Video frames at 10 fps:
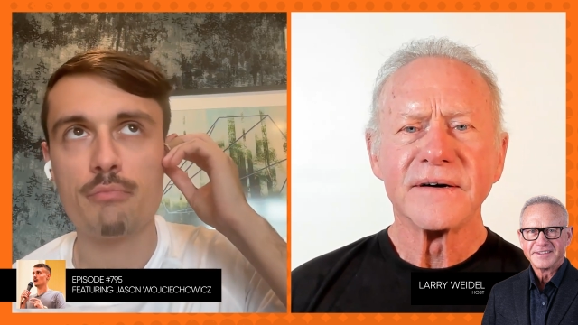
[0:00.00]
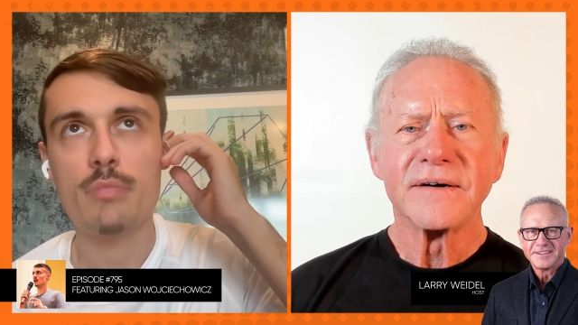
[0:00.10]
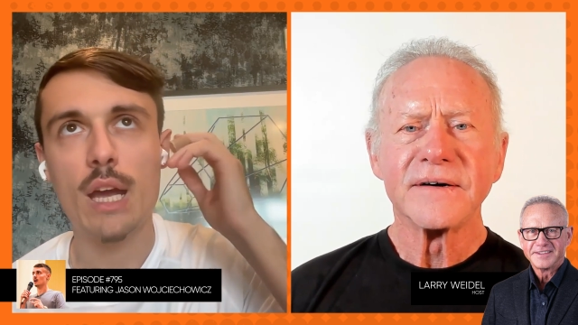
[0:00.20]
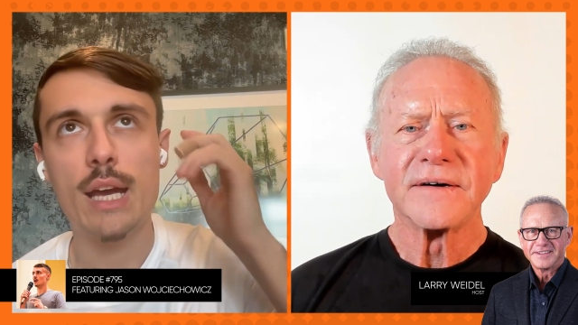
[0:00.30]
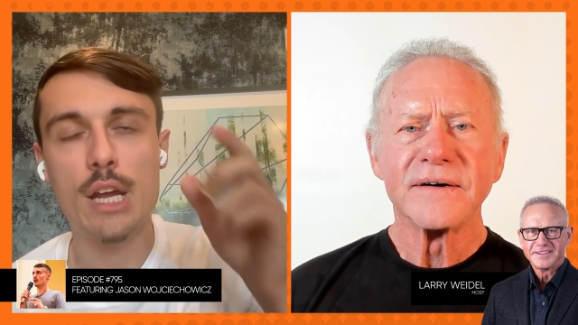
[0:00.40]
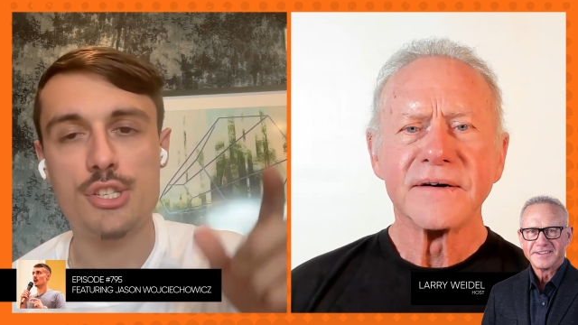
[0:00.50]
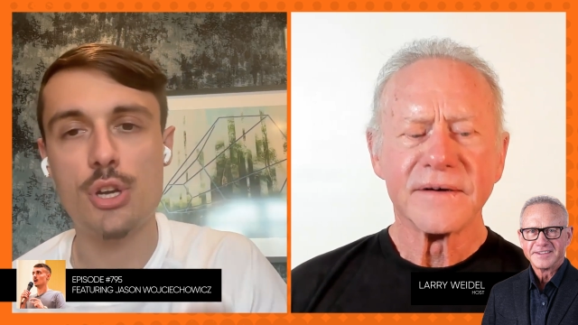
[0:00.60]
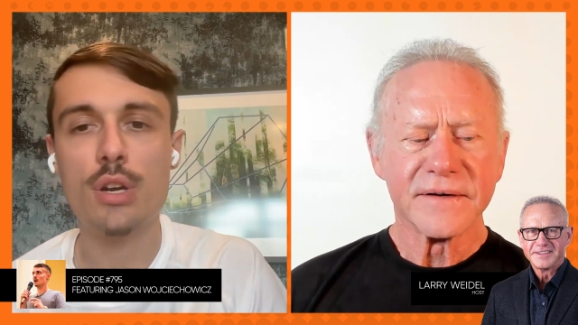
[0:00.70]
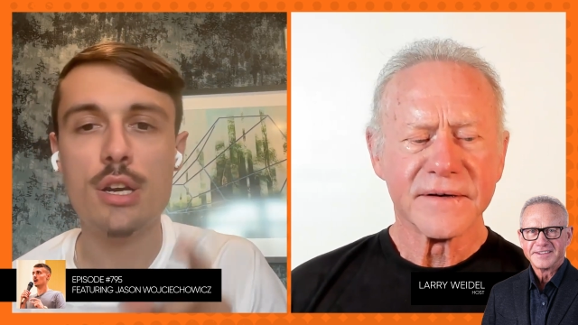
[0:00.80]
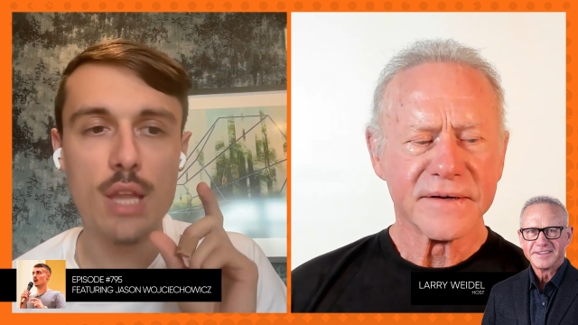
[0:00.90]
Speaker 1: And I
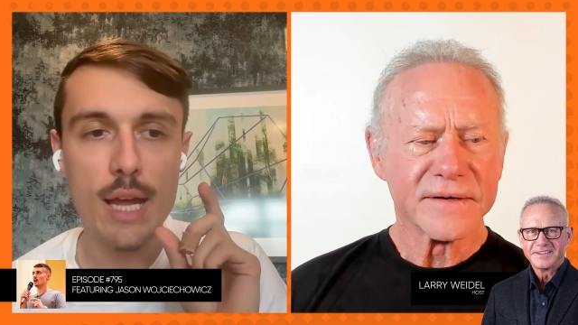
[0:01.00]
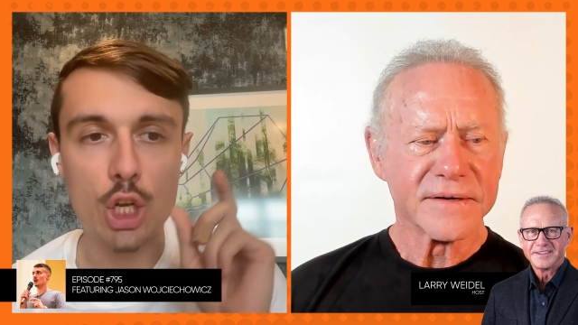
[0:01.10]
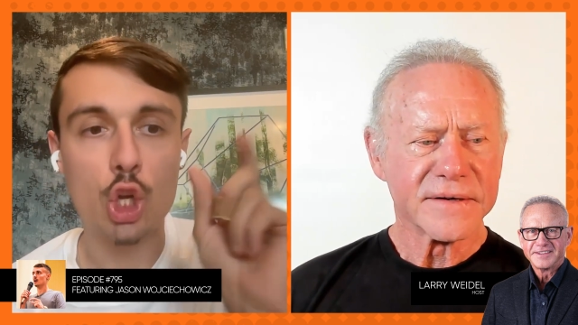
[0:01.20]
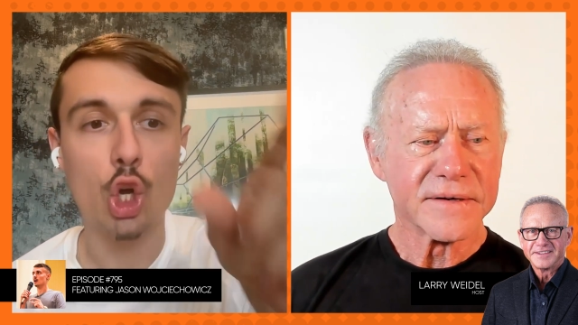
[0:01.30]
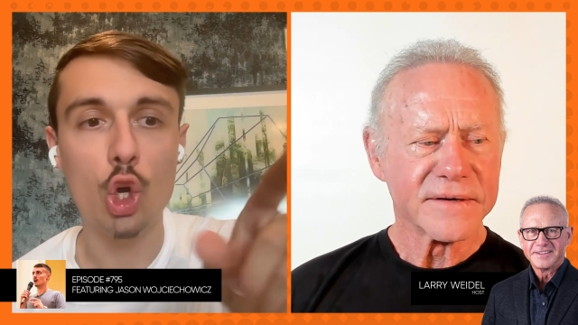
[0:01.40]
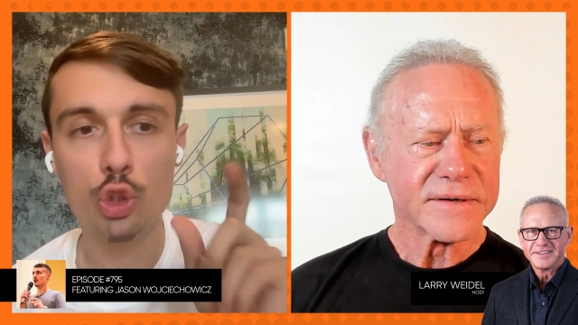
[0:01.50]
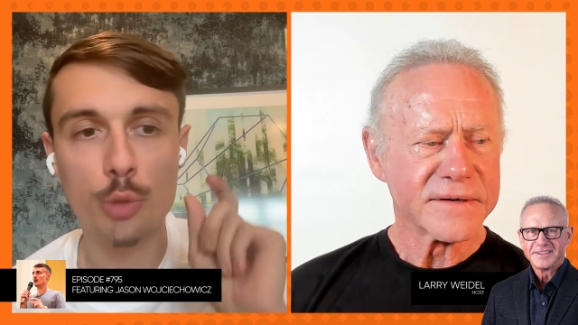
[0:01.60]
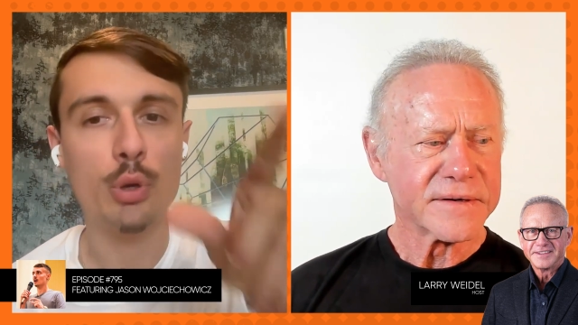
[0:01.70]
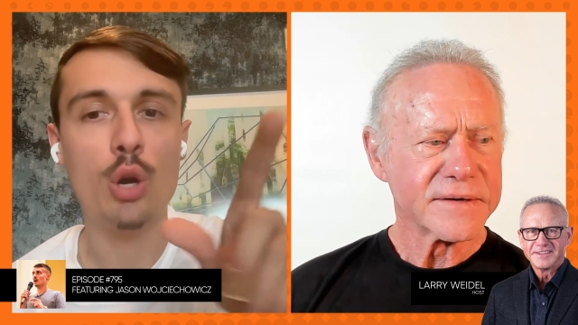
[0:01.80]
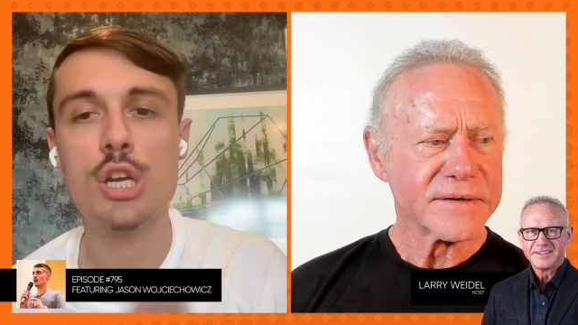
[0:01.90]
started like cold
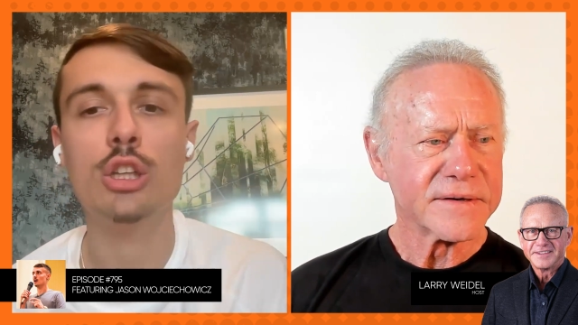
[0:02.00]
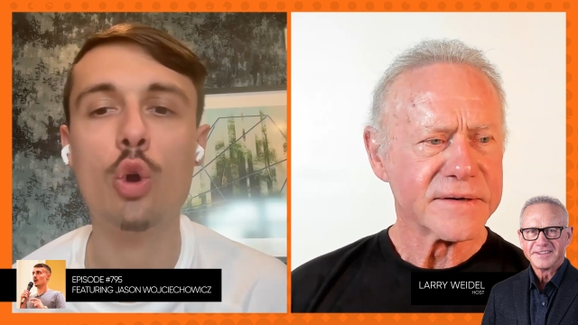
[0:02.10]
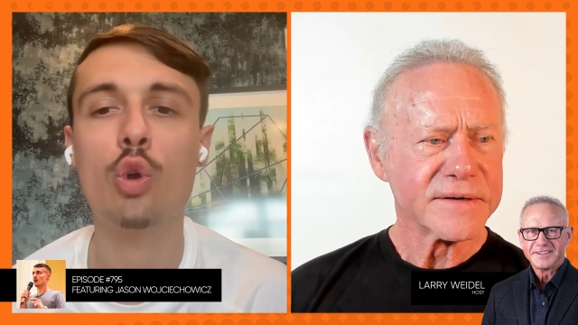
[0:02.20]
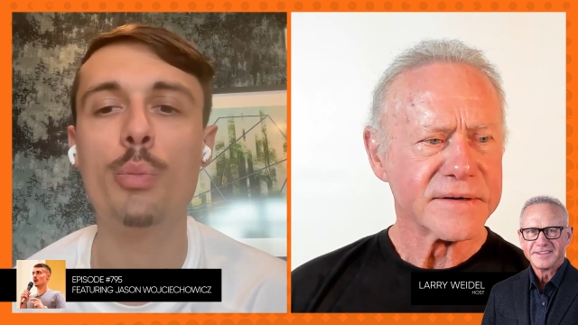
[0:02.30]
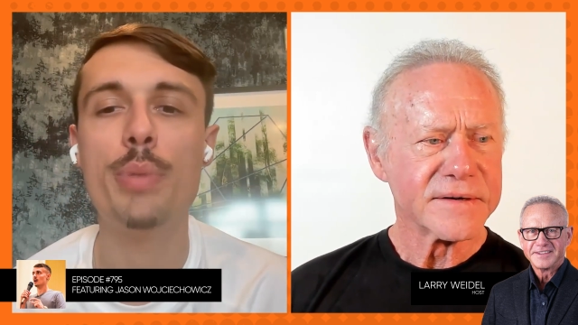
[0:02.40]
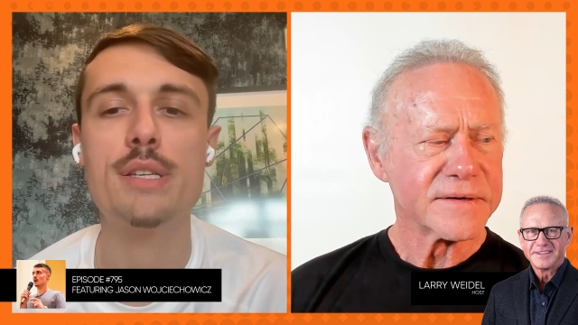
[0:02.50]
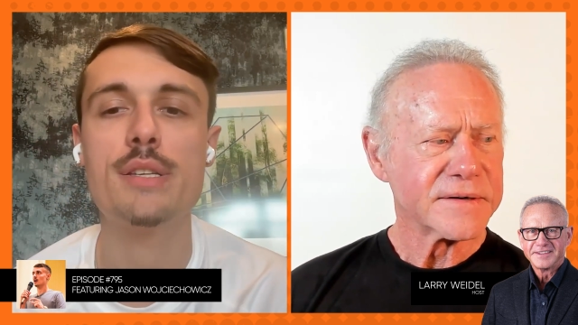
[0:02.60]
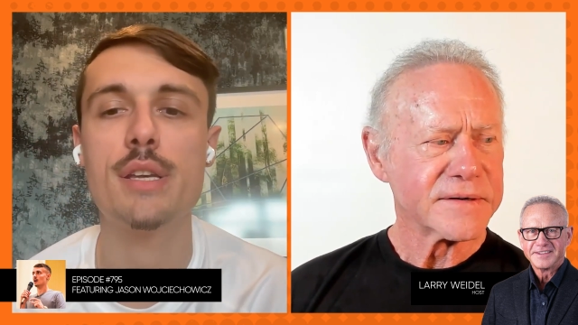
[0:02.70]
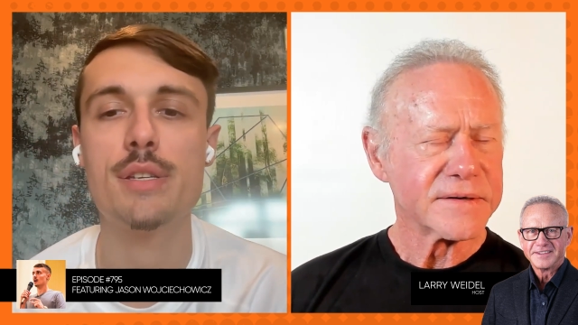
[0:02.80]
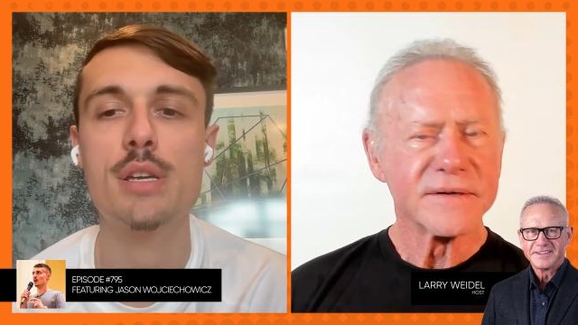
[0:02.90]
approaching local
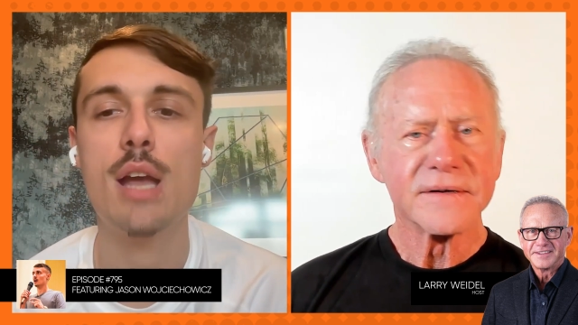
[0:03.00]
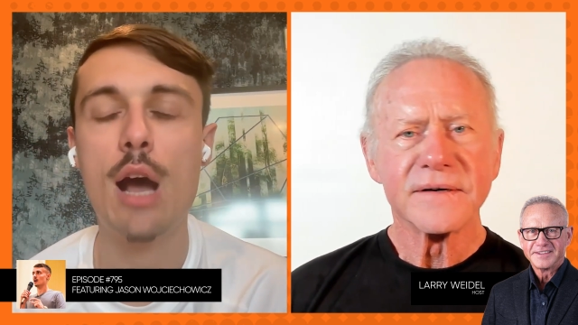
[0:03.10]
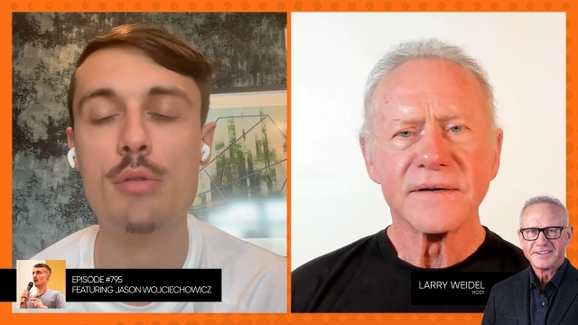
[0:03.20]
businesses.